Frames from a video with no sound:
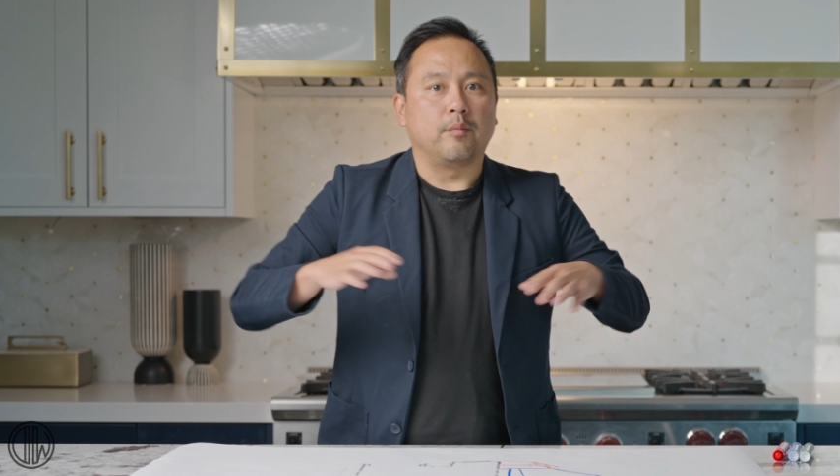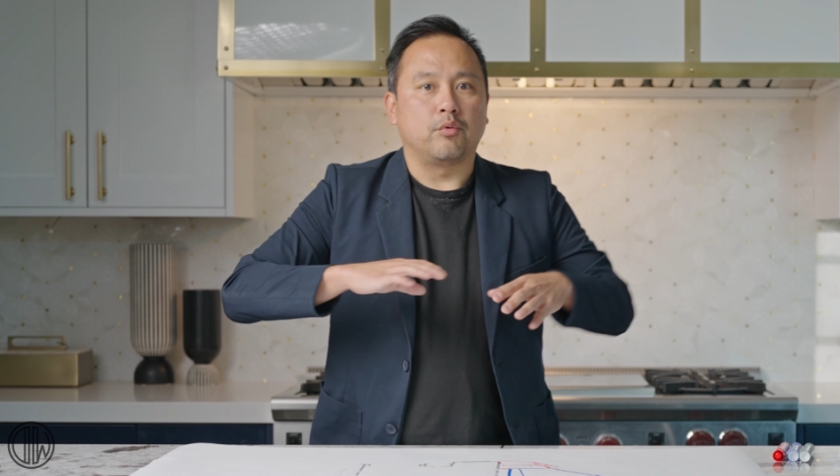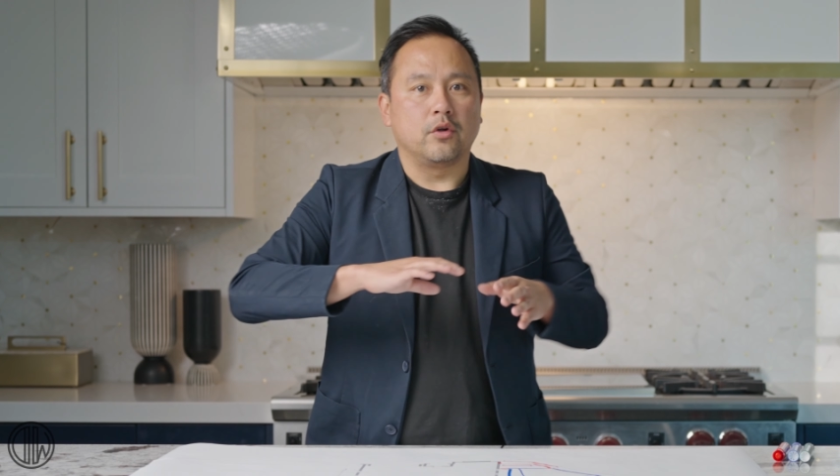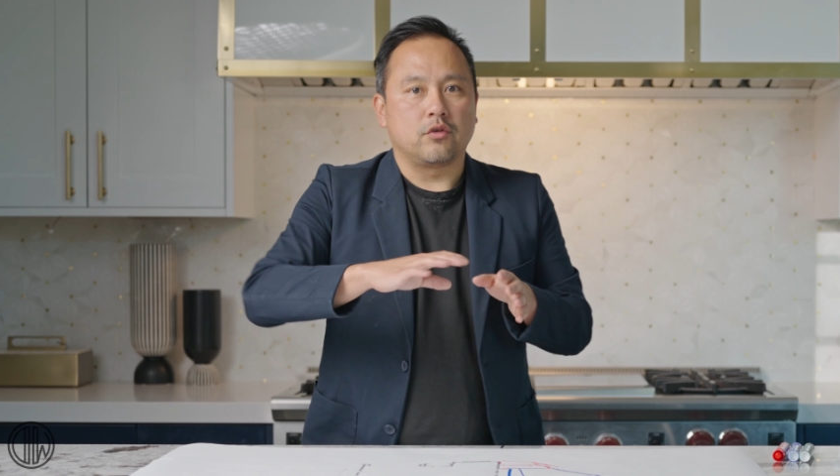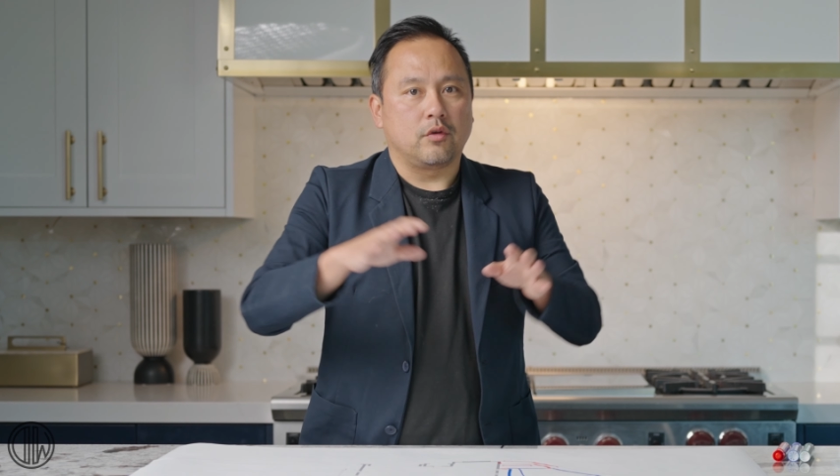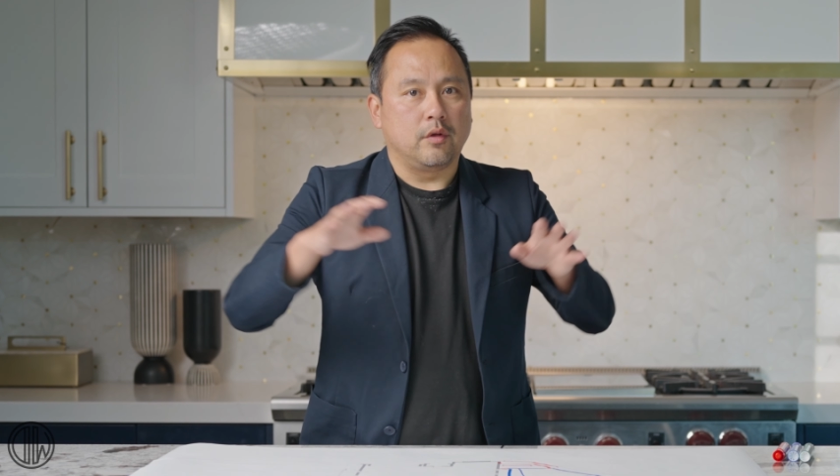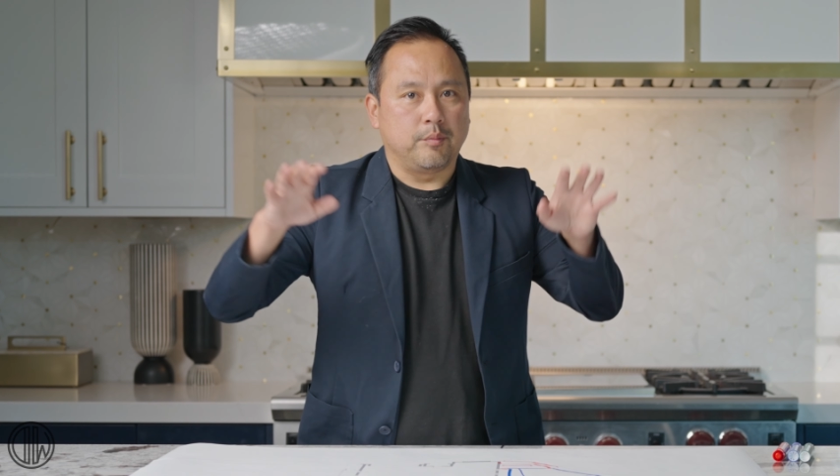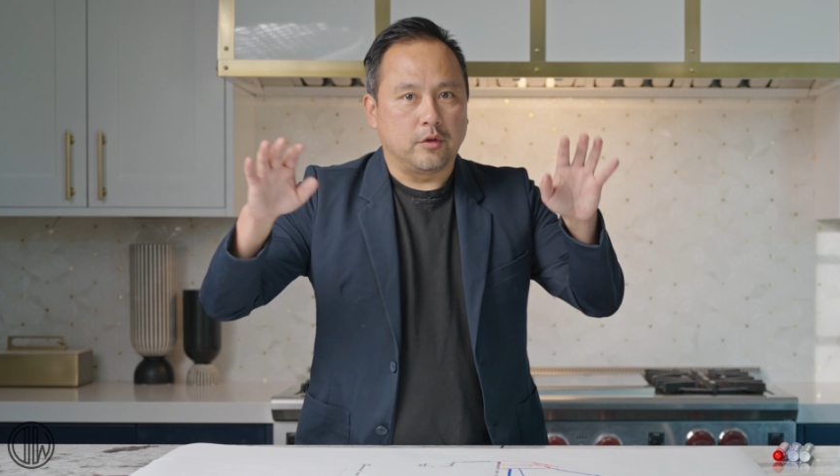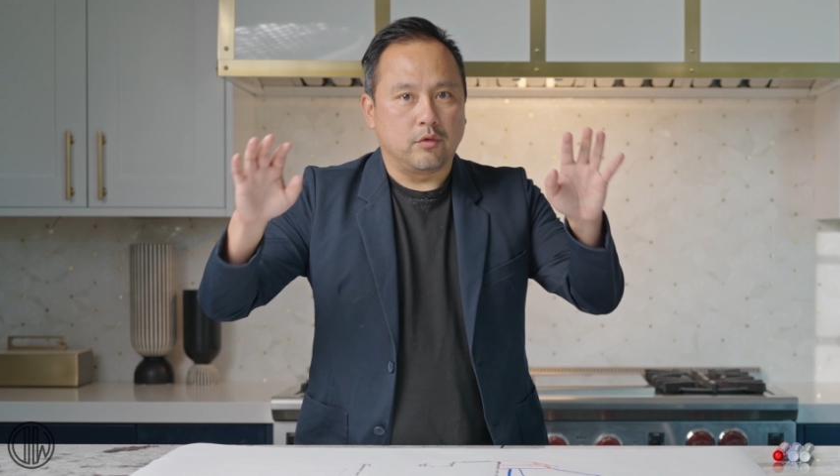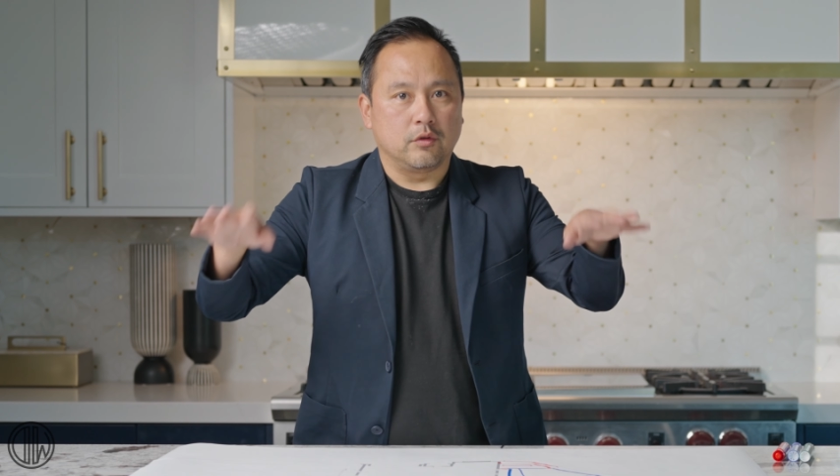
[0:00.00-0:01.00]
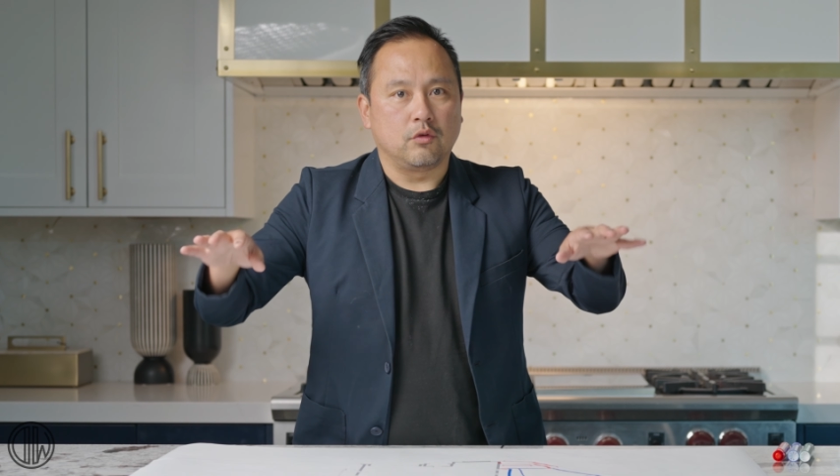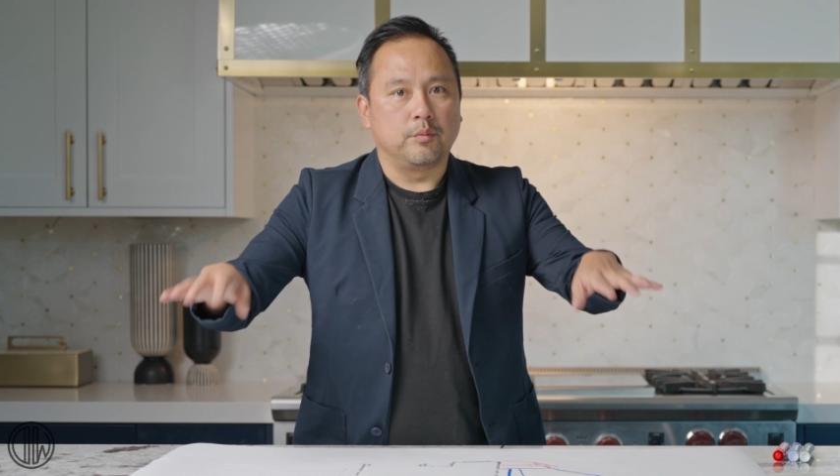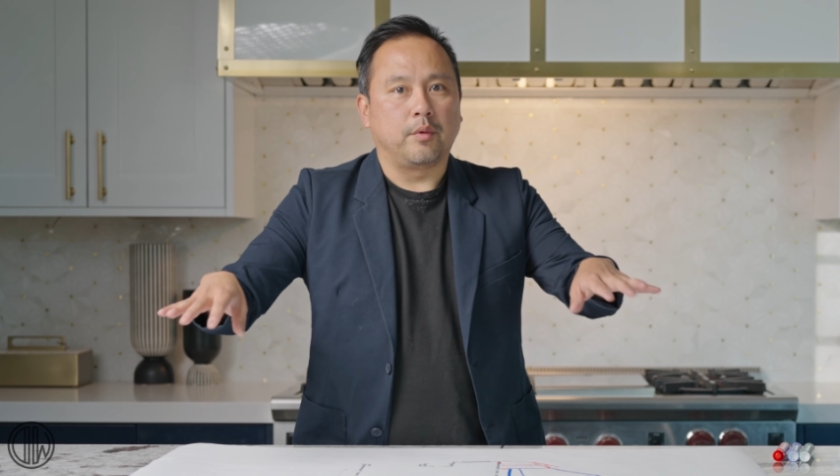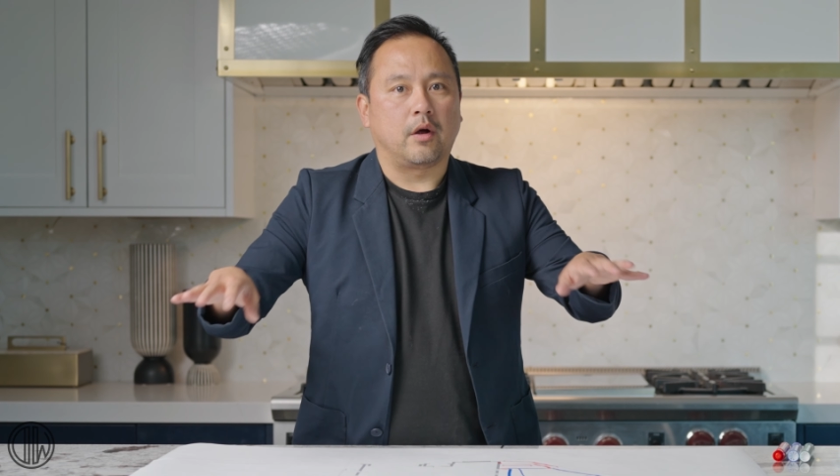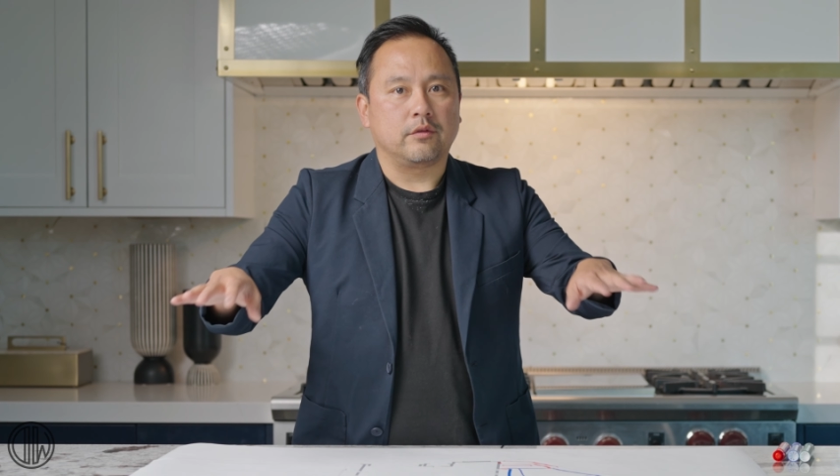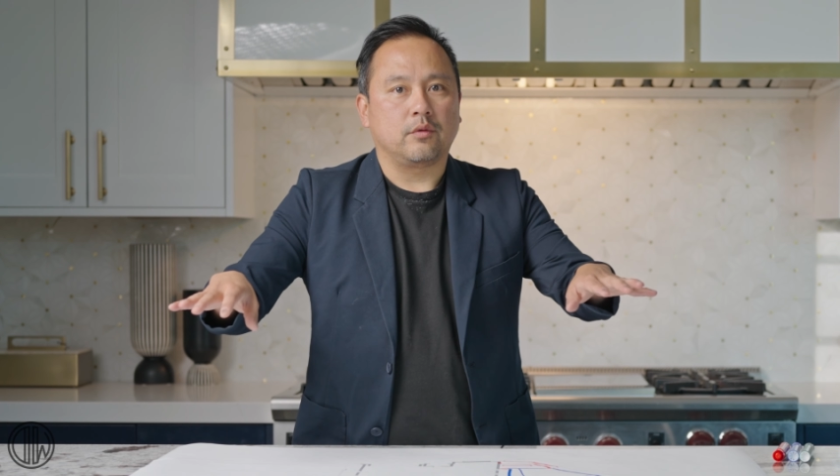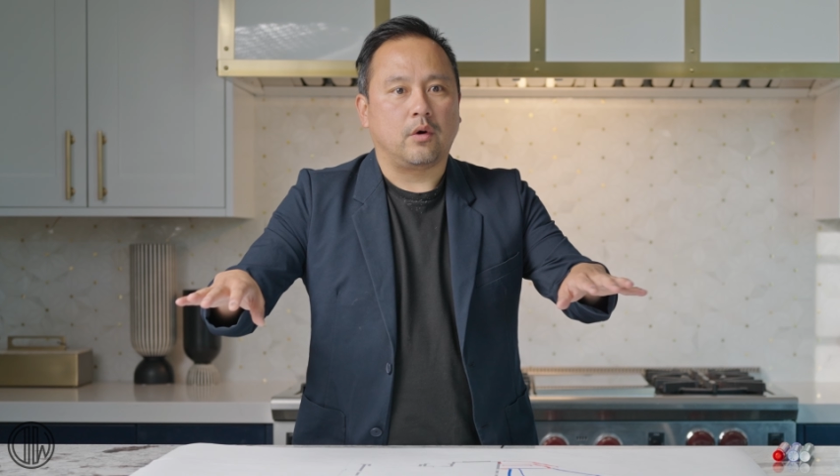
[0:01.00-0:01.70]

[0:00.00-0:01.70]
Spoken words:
a bridge in between two bodies of